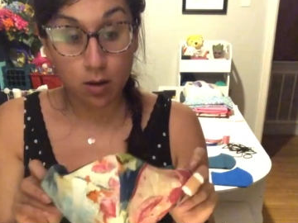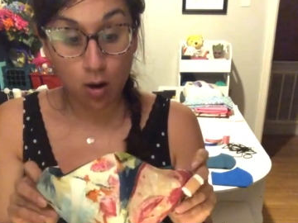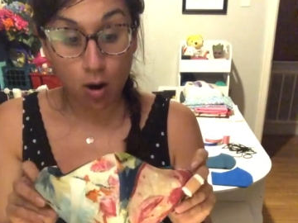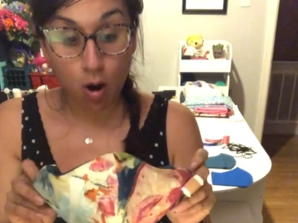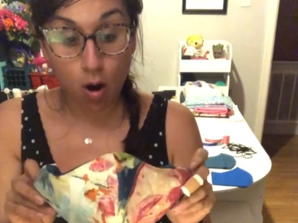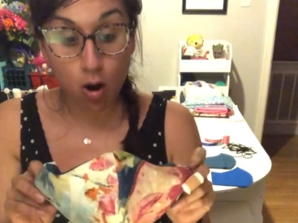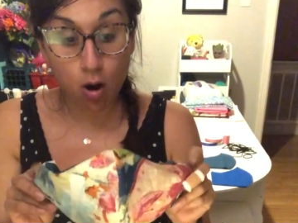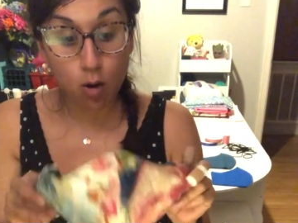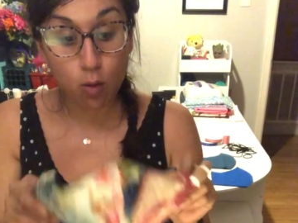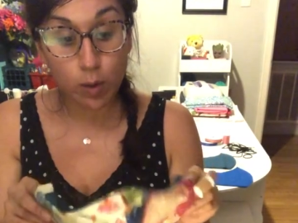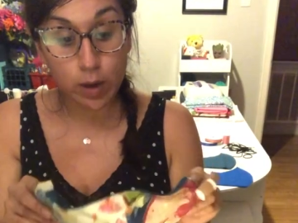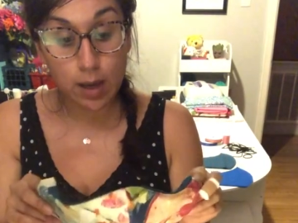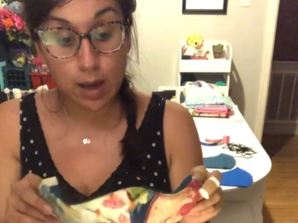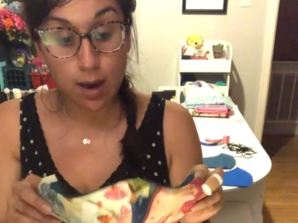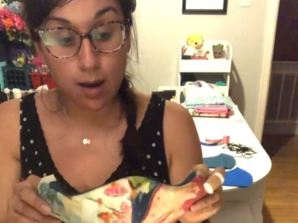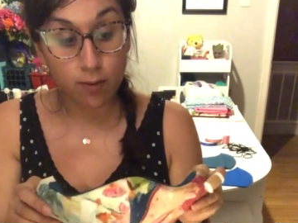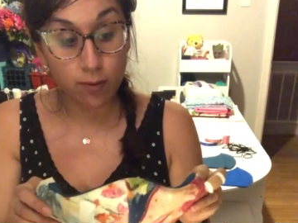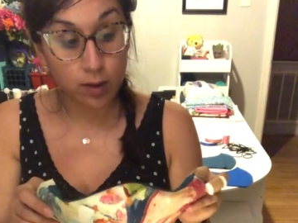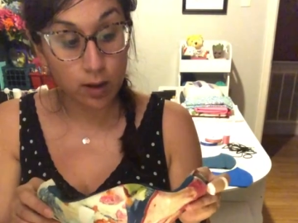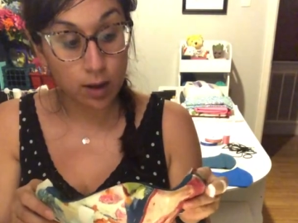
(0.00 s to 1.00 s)
All we
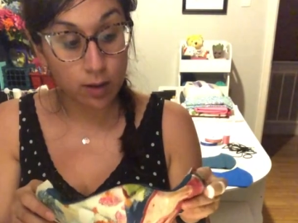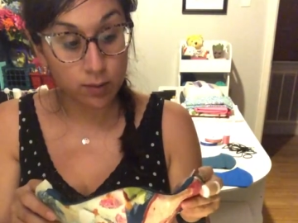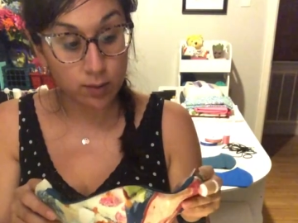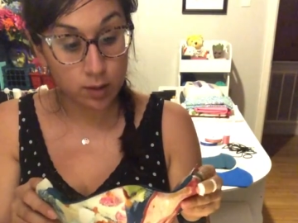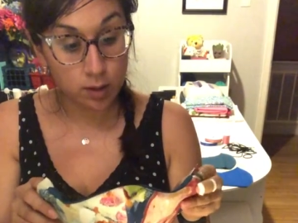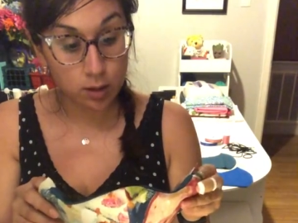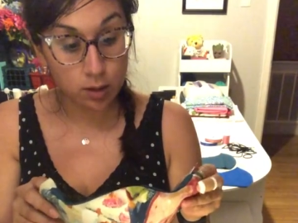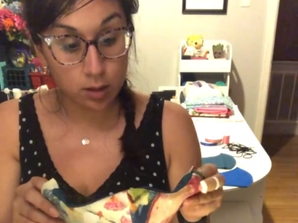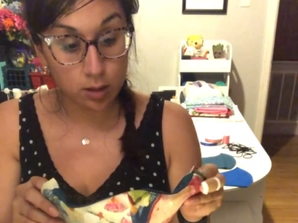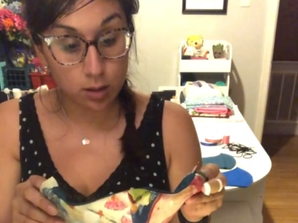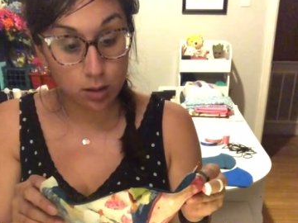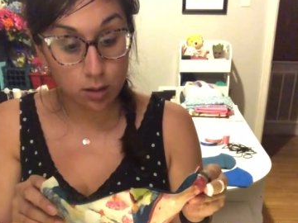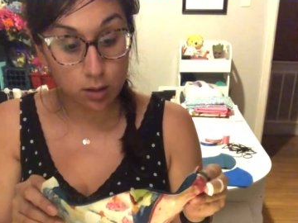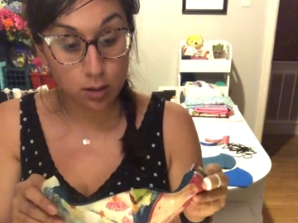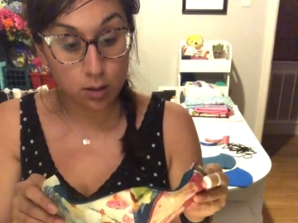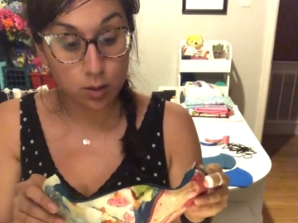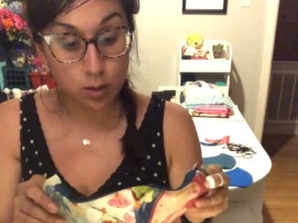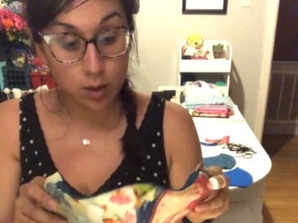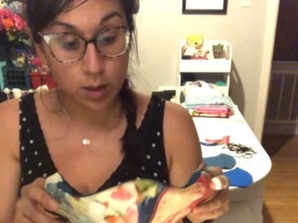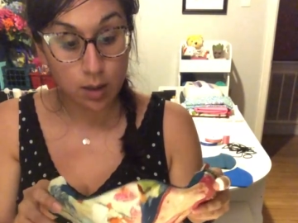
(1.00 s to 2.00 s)
have left to
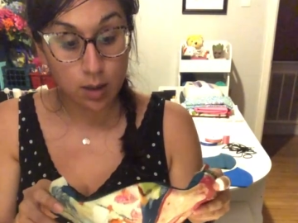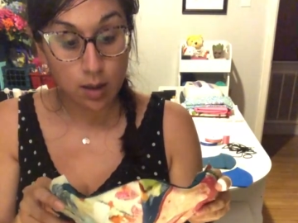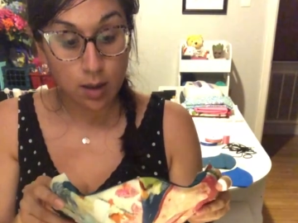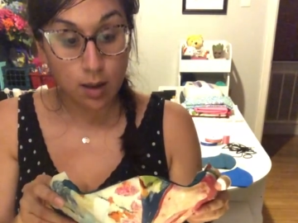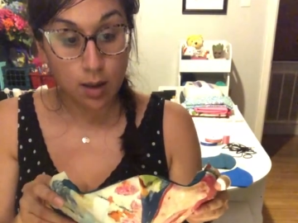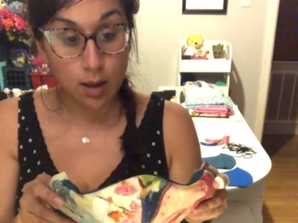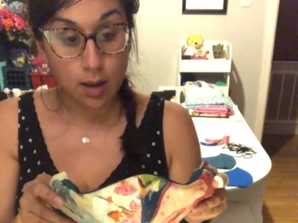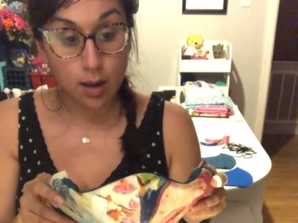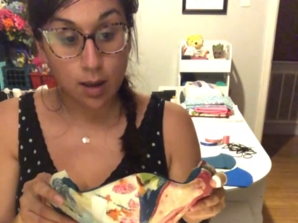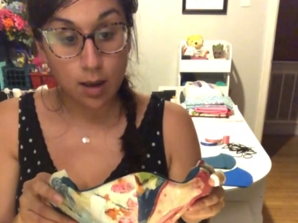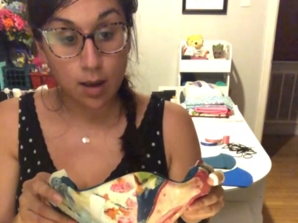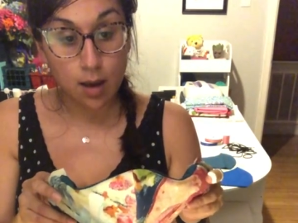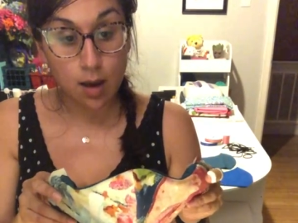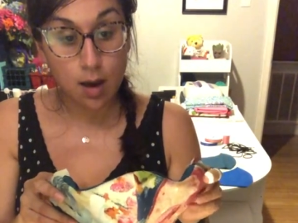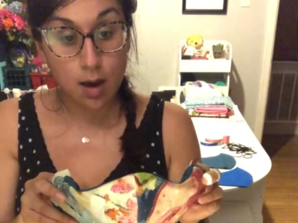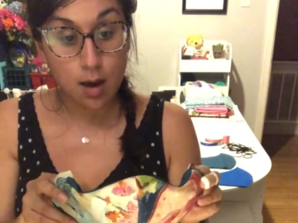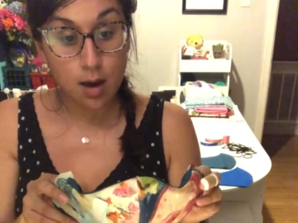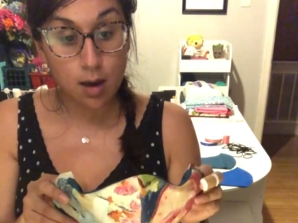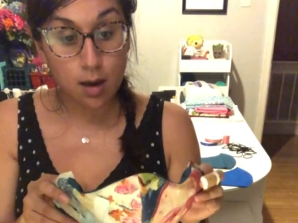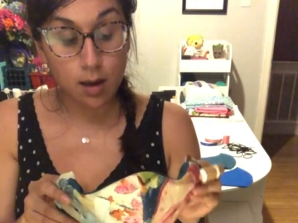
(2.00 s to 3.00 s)
do
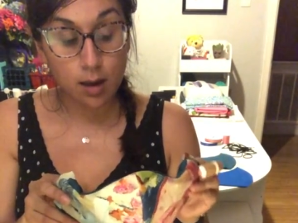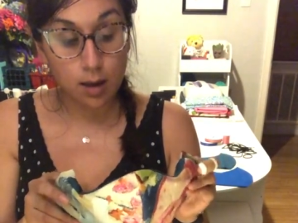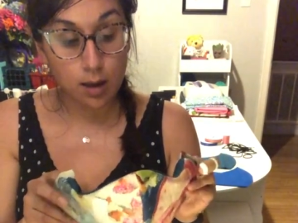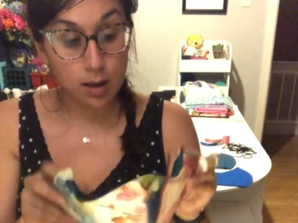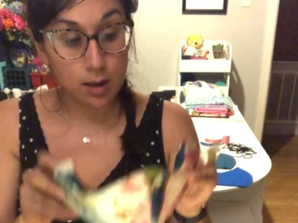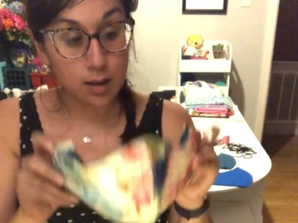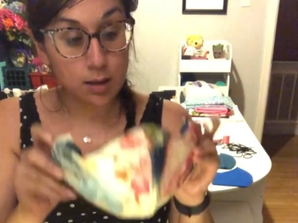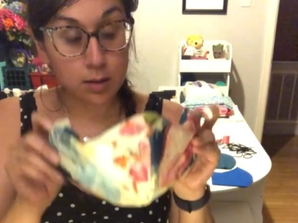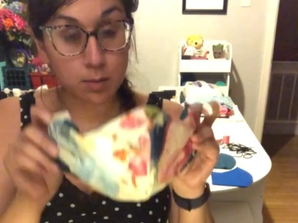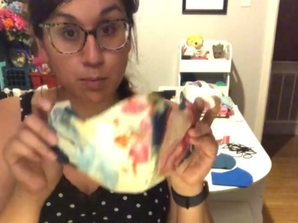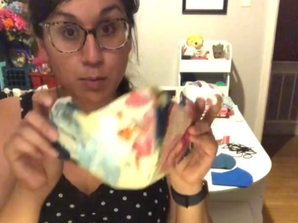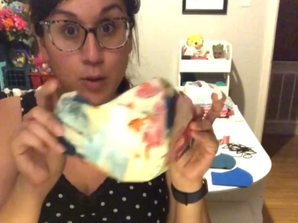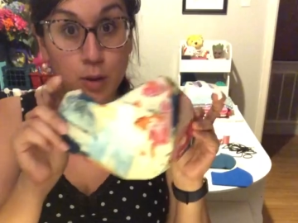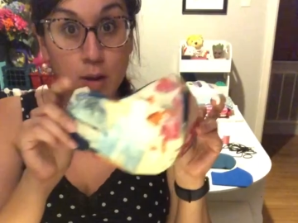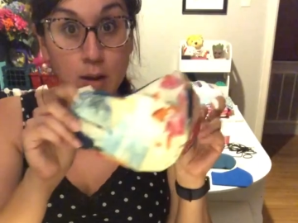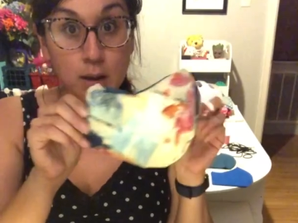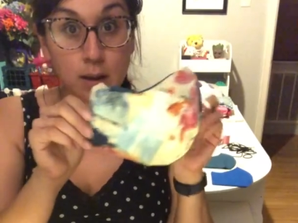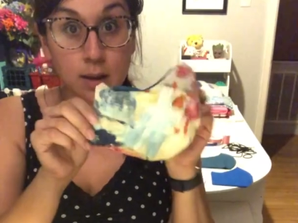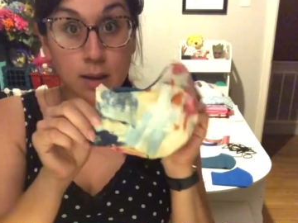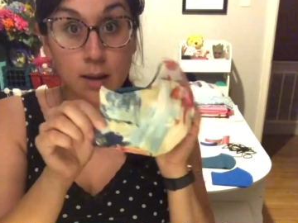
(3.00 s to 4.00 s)
is
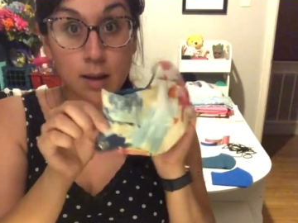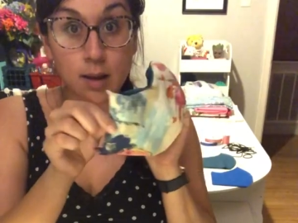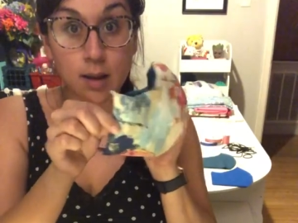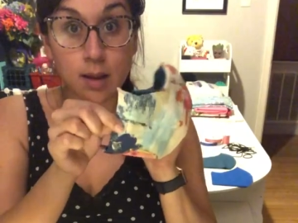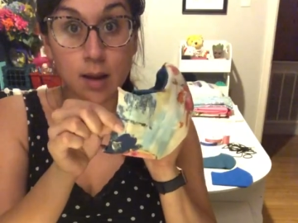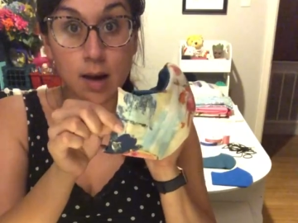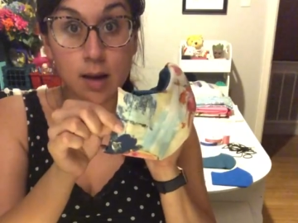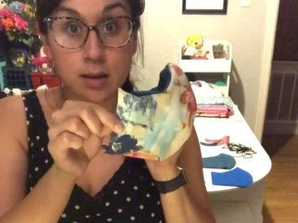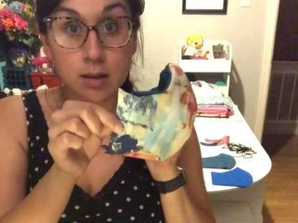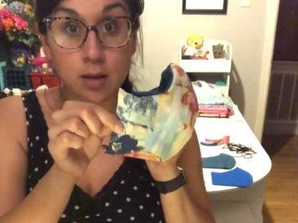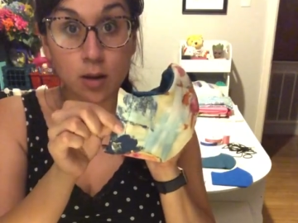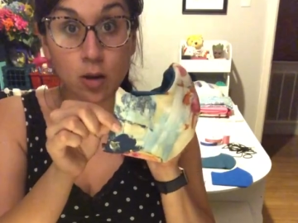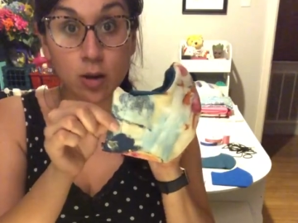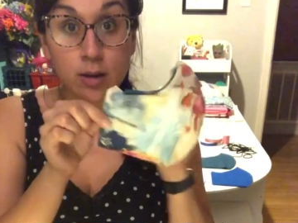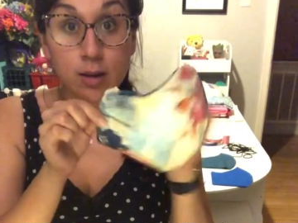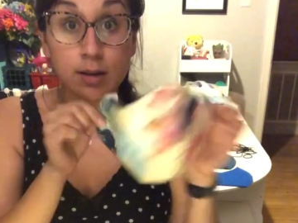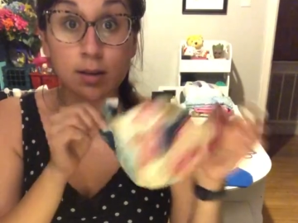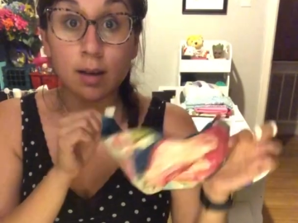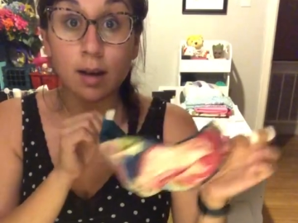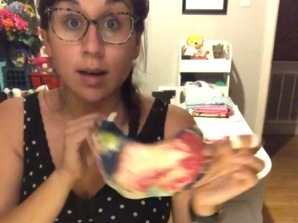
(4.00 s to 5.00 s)
put in the elastic on
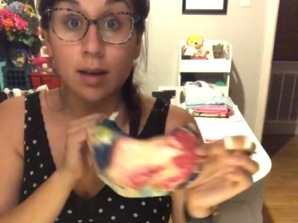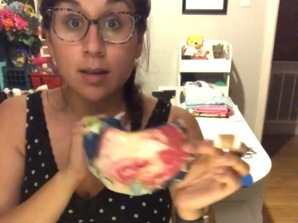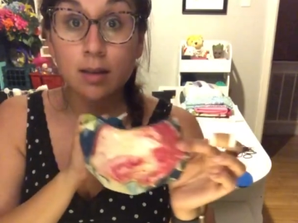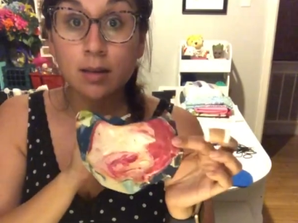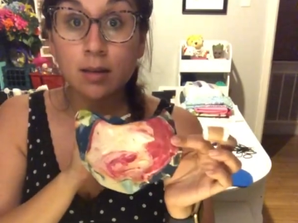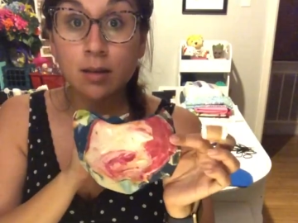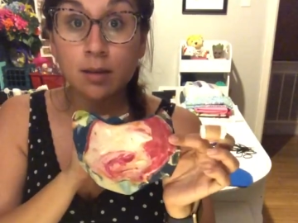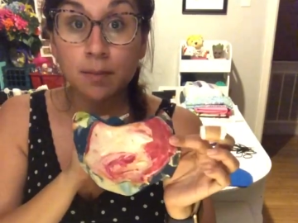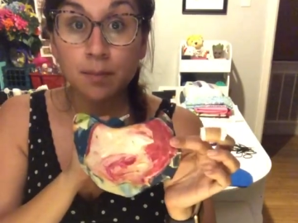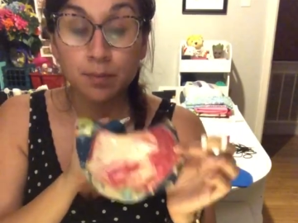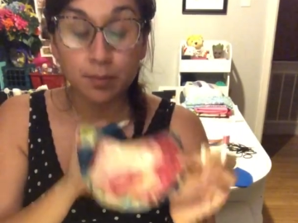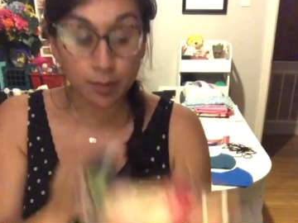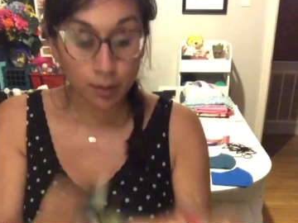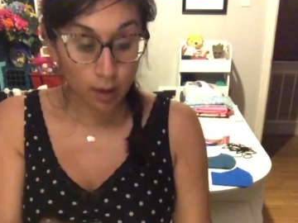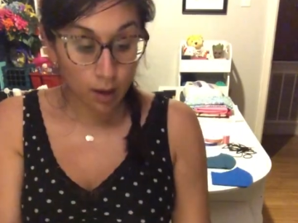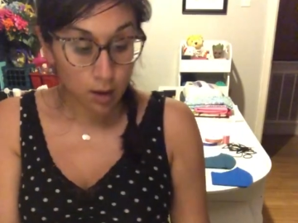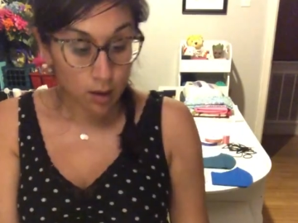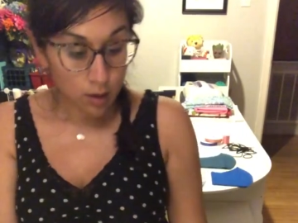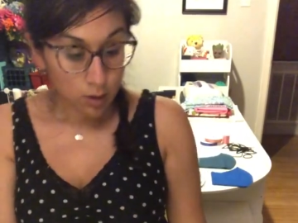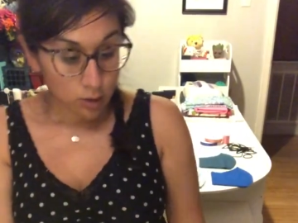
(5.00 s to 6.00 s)
the sides.
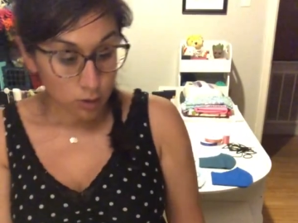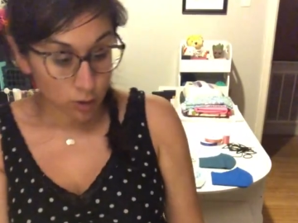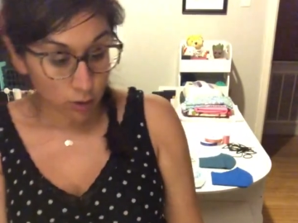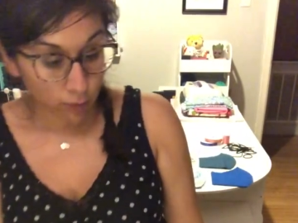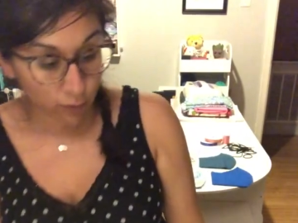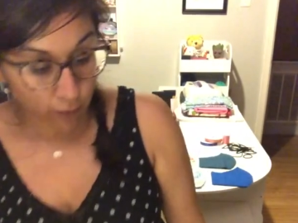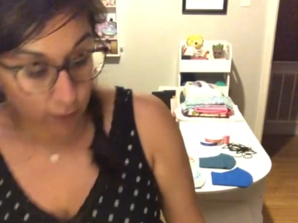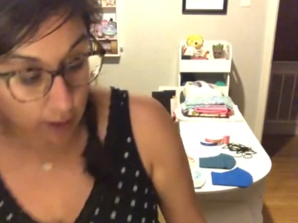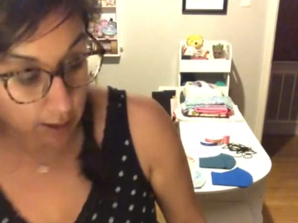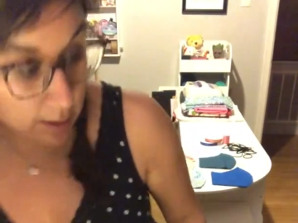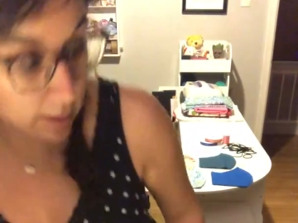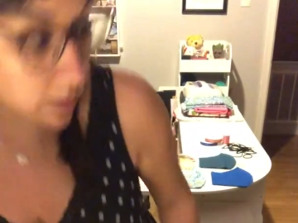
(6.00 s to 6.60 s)
So fun